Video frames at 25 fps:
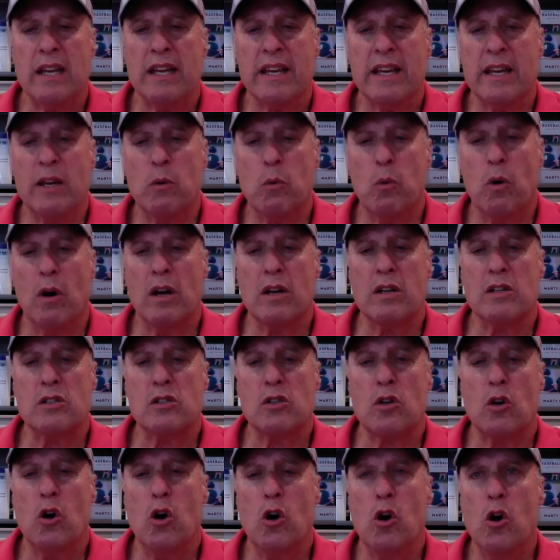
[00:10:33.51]
It
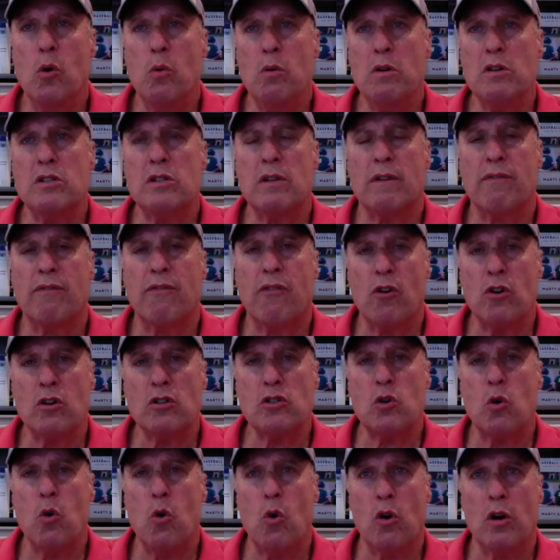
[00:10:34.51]
was, who was the
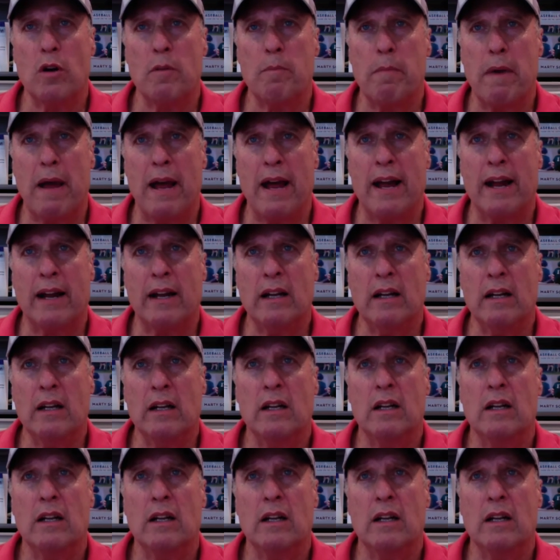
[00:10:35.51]
first quarterback